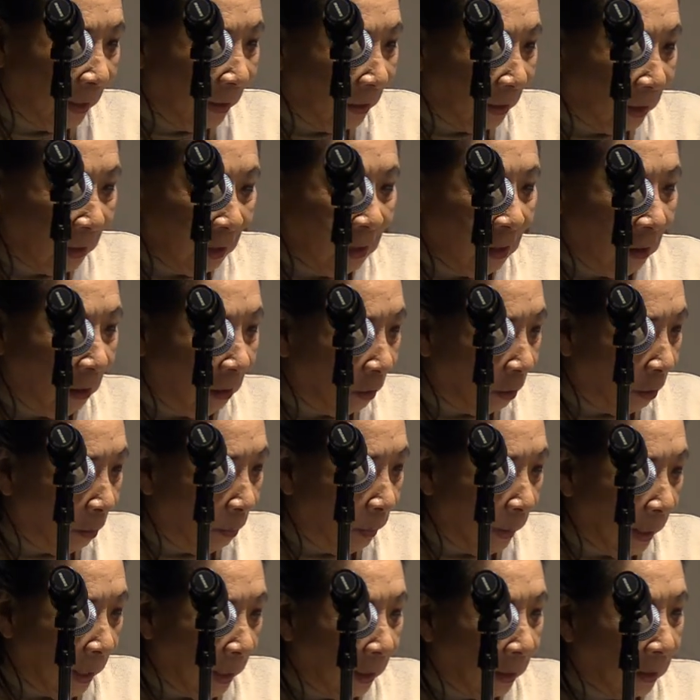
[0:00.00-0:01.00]
and did not go
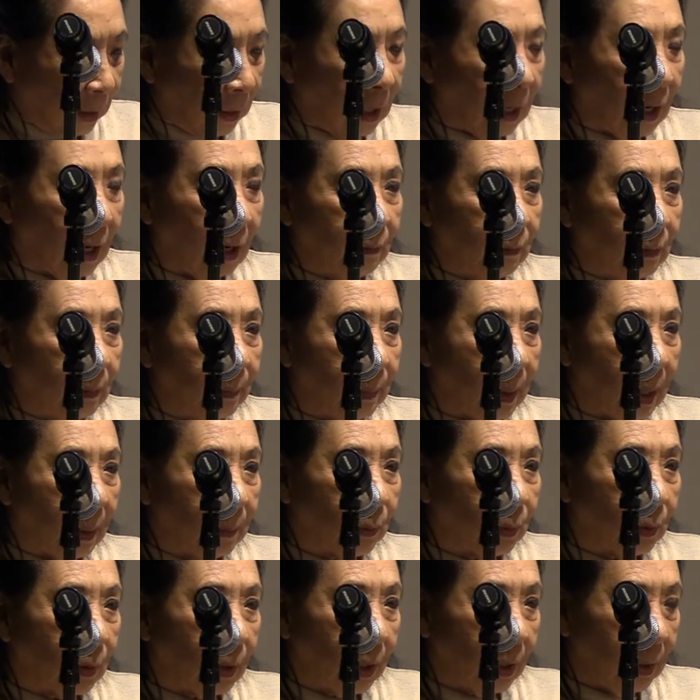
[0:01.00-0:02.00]
back, I
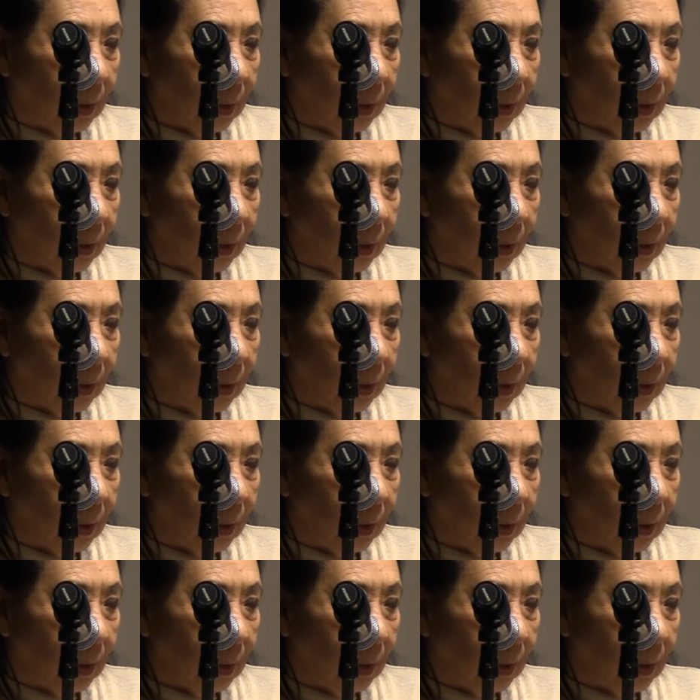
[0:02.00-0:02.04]
remember